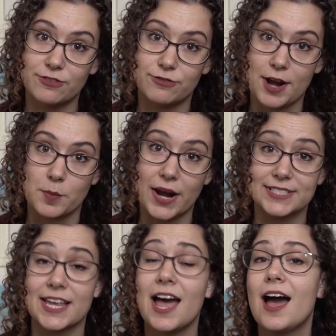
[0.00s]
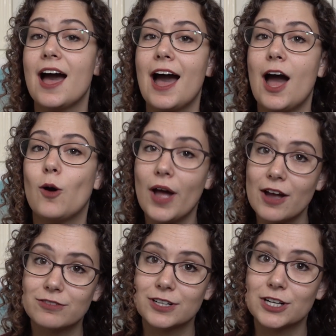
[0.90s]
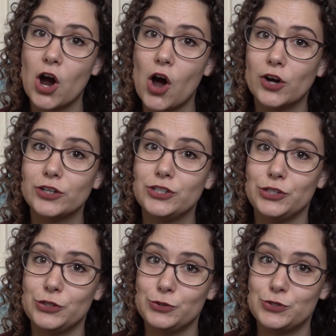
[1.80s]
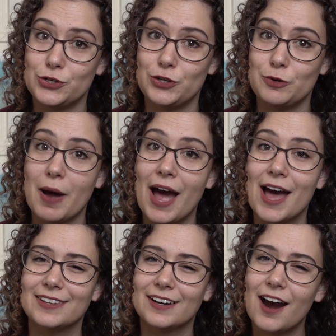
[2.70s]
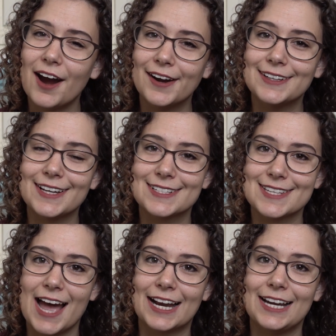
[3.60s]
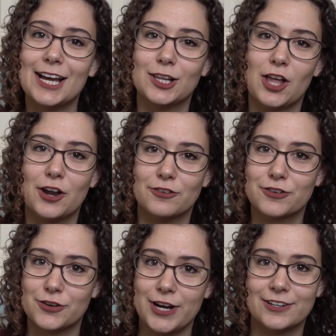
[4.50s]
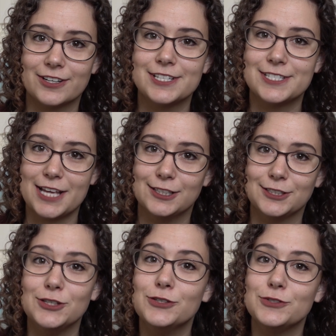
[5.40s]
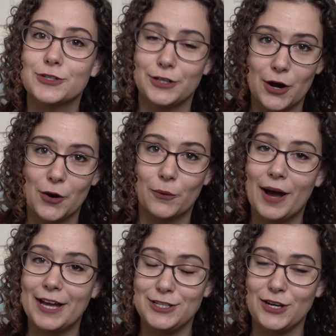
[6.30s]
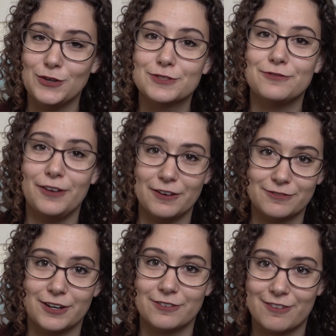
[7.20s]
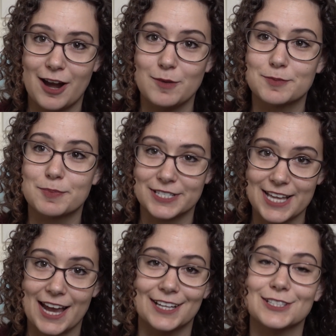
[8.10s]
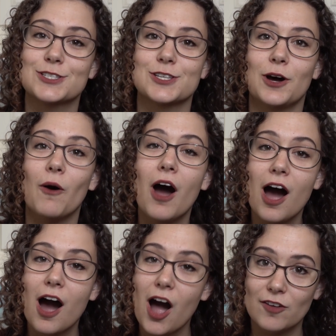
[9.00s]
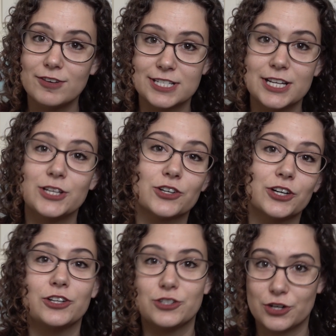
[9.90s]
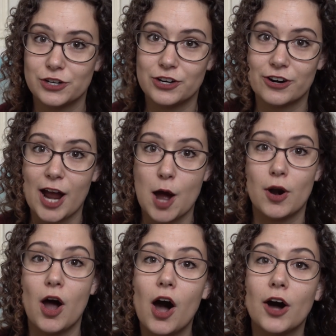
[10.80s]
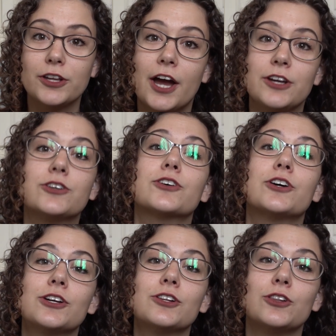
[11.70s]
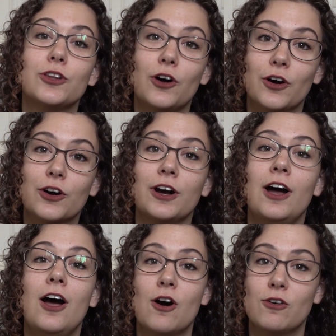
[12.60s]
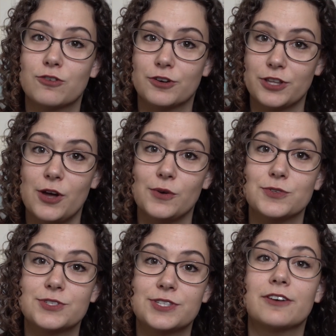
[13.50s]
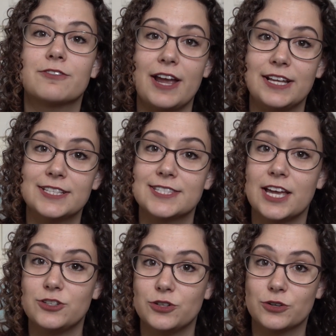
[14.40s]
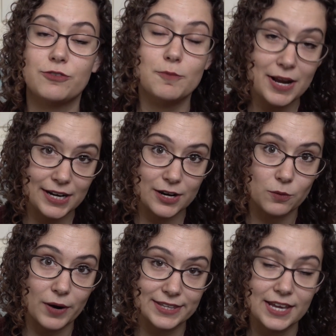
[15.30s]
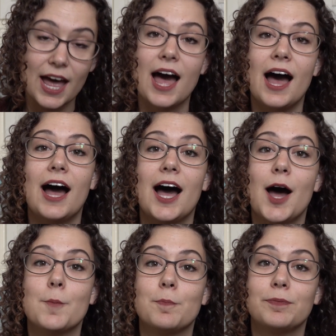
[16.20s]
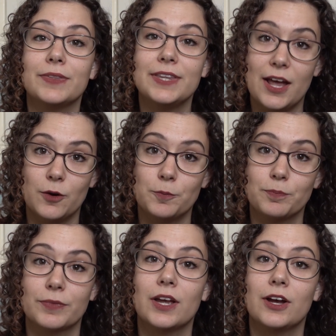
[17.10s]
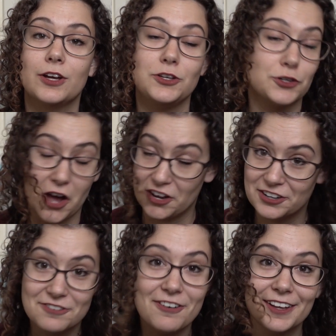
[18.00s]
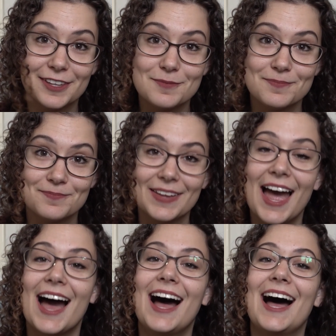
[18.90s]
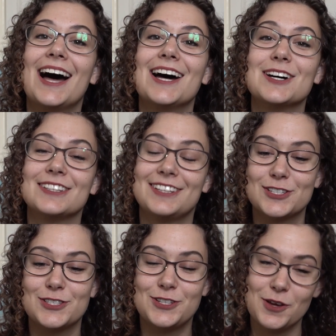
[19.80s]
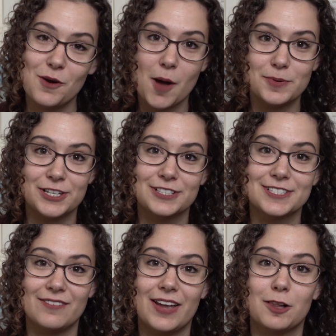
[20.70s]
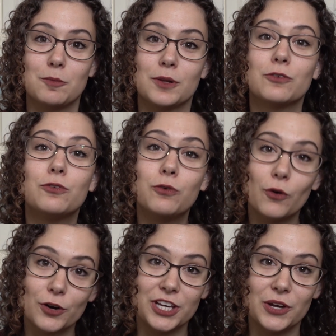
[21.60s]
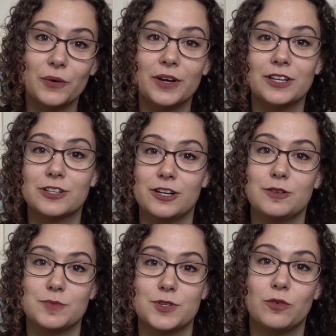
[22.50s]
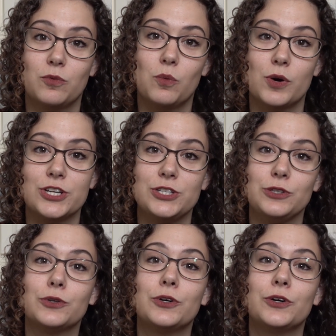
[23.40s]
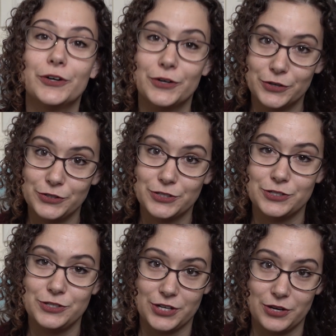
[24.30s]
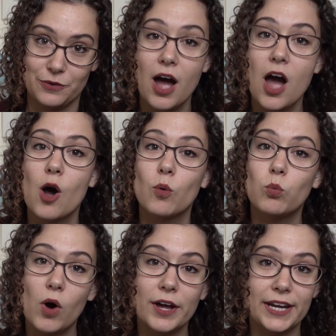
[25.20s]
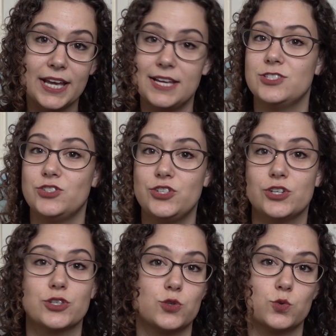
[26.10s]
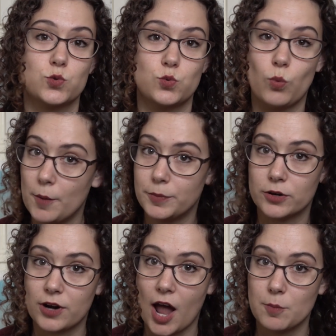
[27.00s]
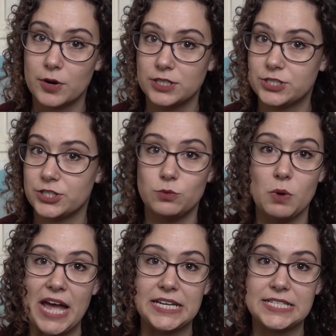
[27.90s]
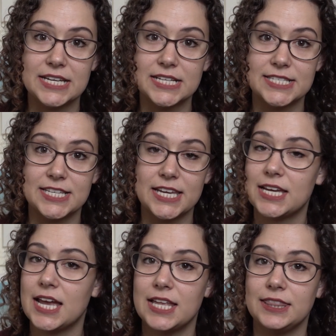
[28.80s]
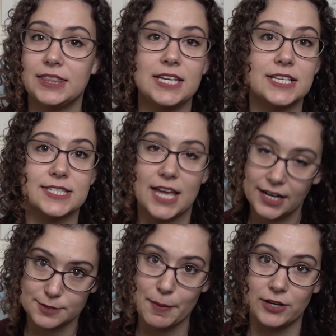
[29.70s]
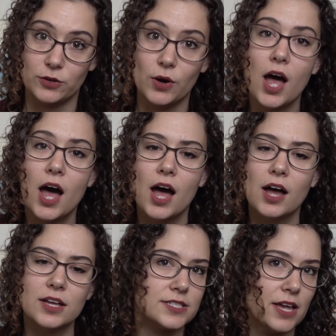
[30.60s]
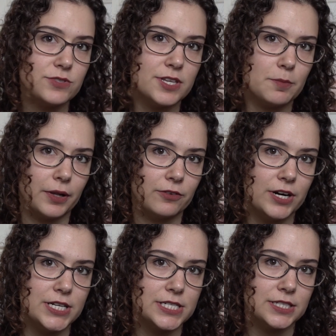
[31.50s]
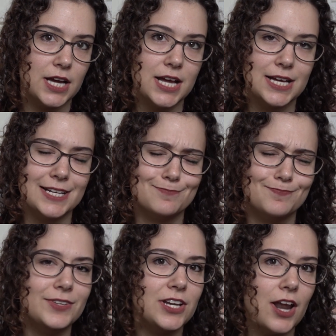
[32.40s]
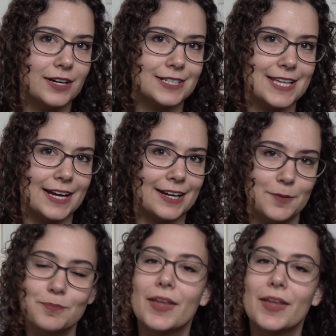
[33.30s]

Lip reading: frame rates. However, on YouTube, there aren't exactly a lot of creators telling you to go and use 50 frames per second. So obviously you're going to turn your camera on and you're going to look for those rates that you're familiar with. Now, you're not going to find them. There's two options available for you in terms of what you could do. One is just swap your camera to NTSC in the settings menu. Sounds simple, right? Not exactly.